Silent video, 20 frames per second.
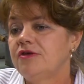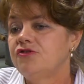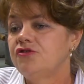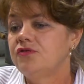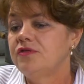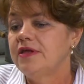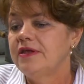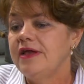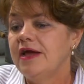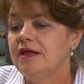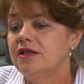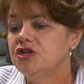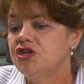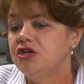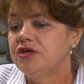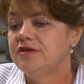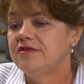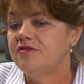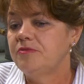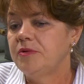So the
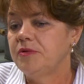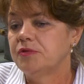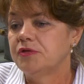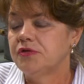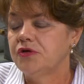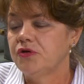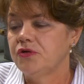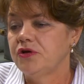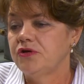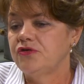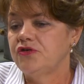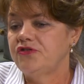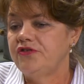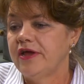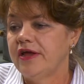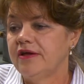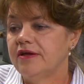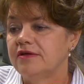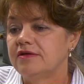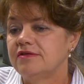analogy is, to people that don't
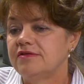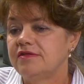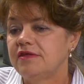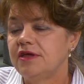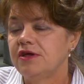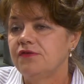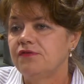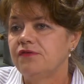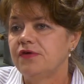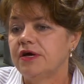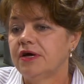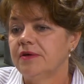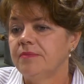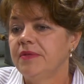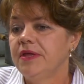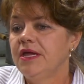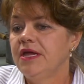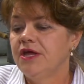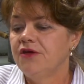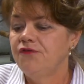understand it, is think
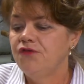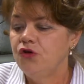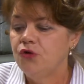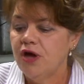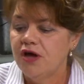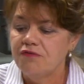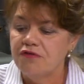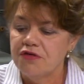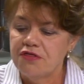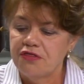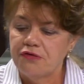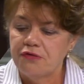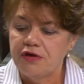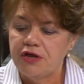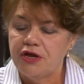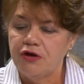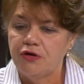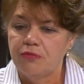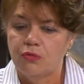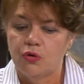of if you have a
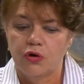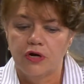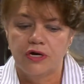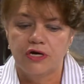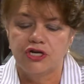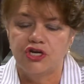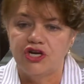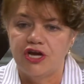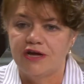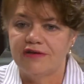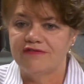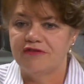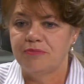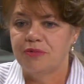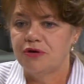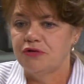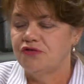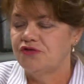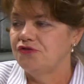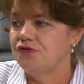30-year mortgage as
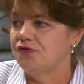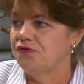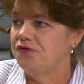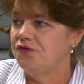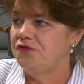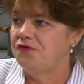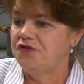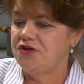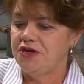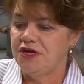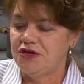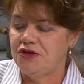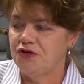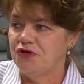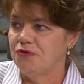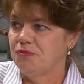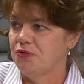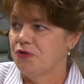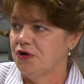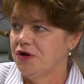opposed to a
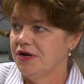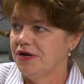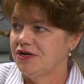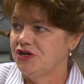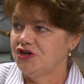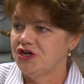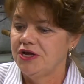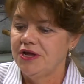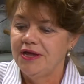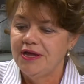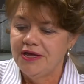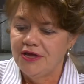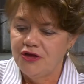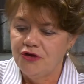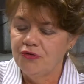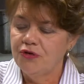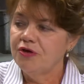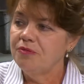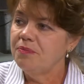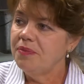15-year mortgage,
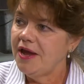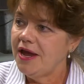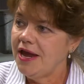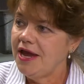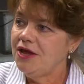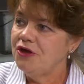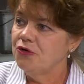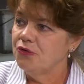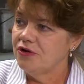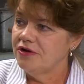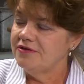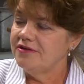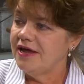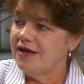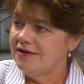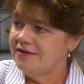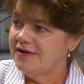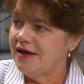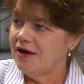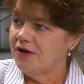you can pay your
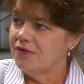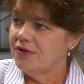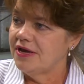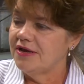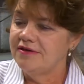debt down.